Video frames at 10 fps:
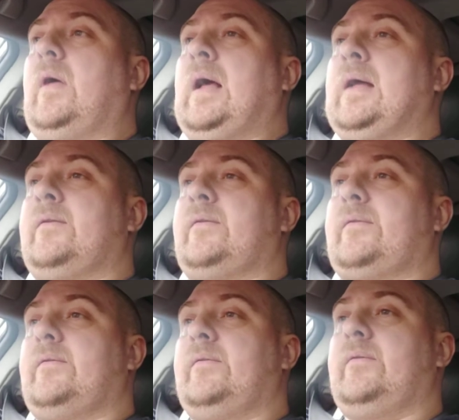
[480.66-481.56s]
And
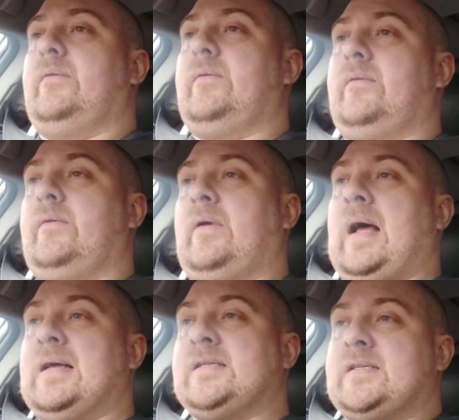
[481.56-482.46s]

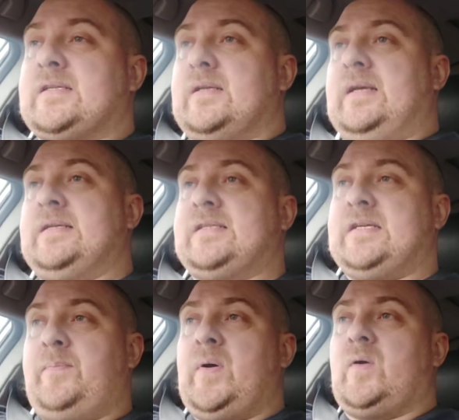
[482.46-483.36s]
as is
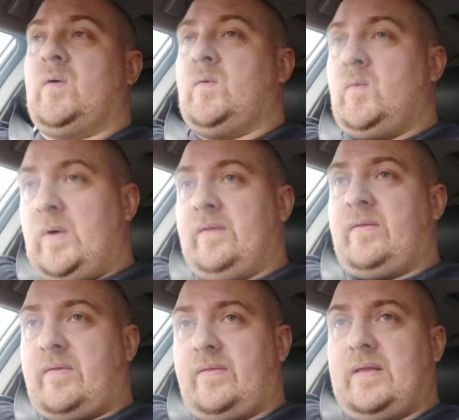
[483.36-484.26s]
typical
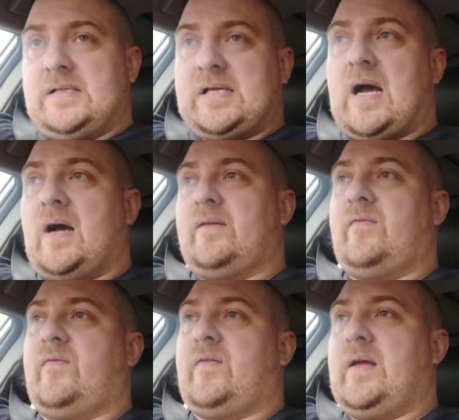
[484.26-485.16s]
with this kind of
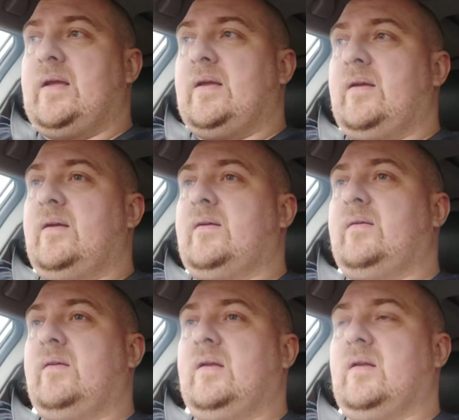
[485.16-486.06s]
thing,
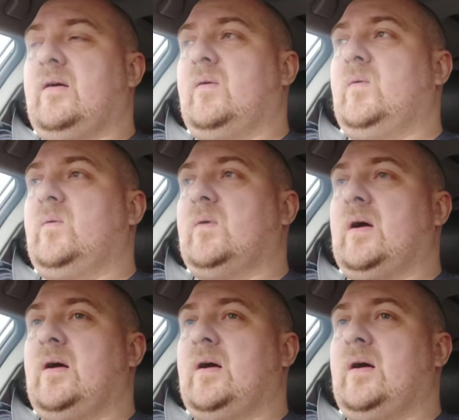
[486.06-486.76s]
you know,